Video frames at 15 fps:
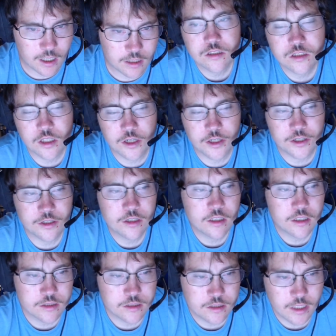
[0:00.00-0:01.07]
So
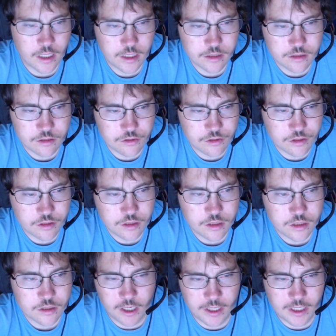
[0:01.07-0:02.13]
yeah.
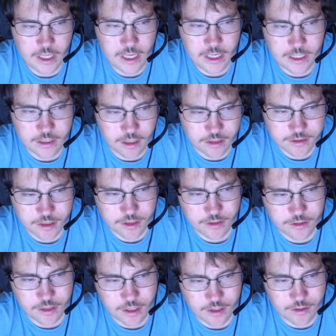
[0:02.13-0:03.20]
And also
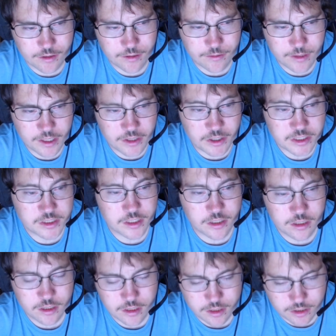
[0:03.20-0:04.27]
another
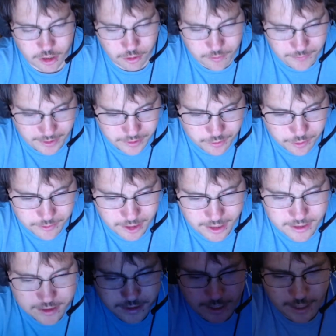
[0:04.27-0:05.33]
interesting note about the
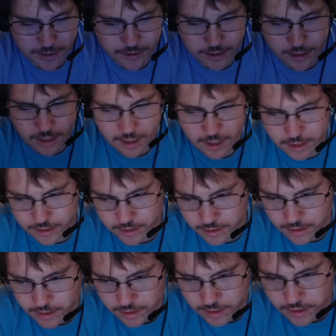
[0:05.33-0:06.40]
Rubicon is that
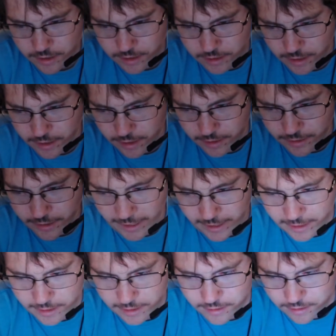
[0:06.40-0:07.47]
that